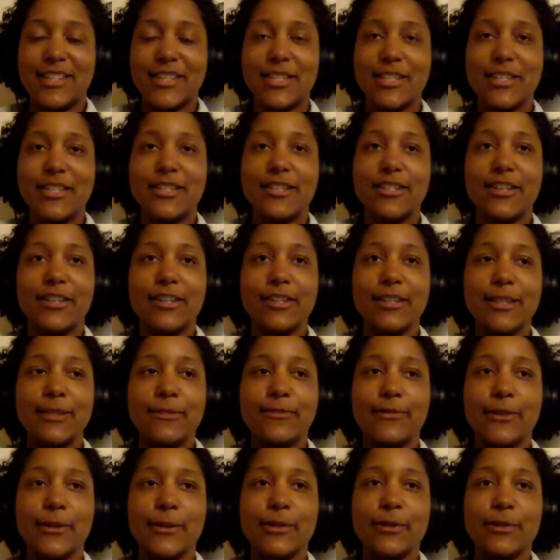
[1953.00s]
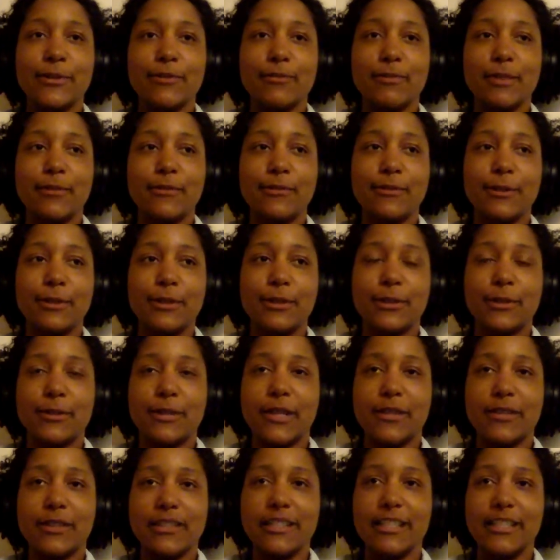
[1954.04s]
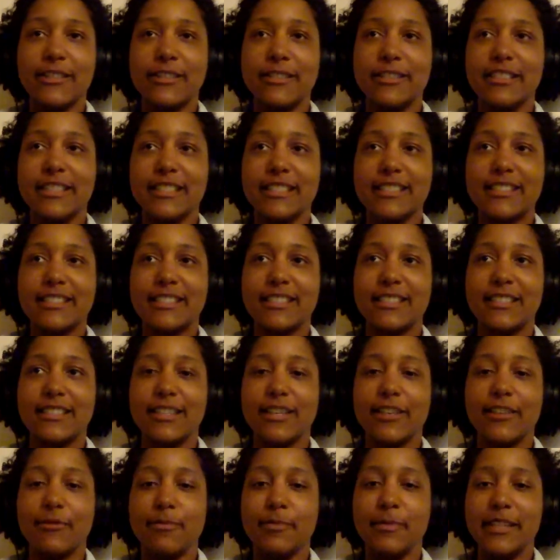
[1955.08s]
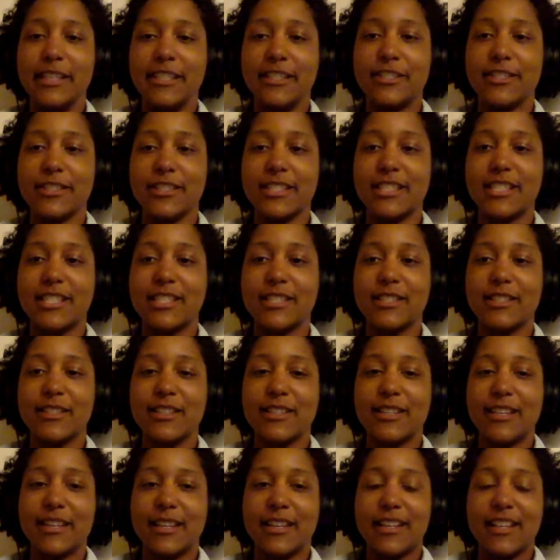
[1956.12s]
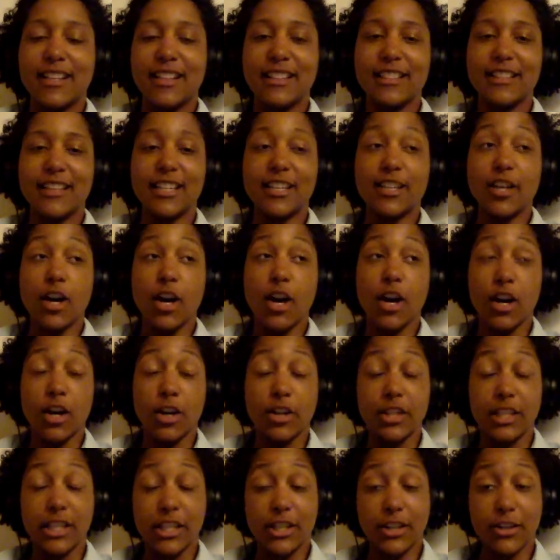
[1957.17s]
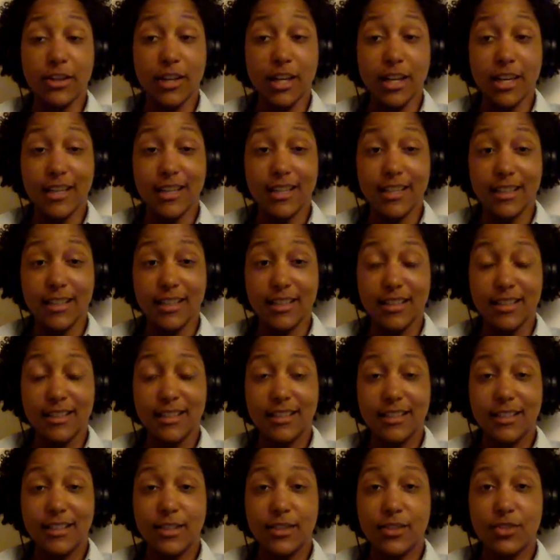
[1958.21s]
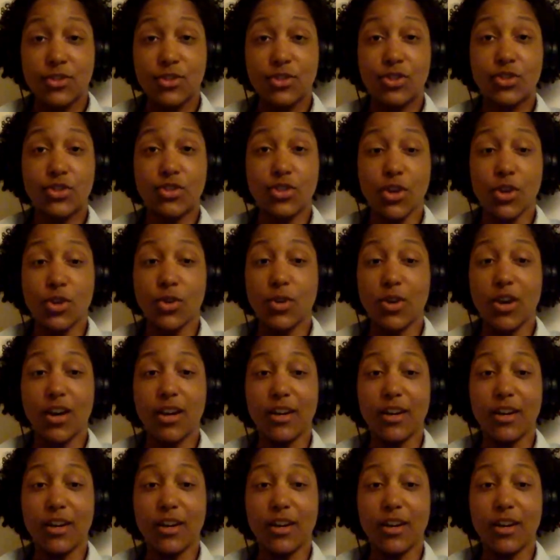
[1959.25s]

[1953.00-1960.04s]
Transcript: There's a gnarly photo of me floating around on the internet of me just like ugly crying so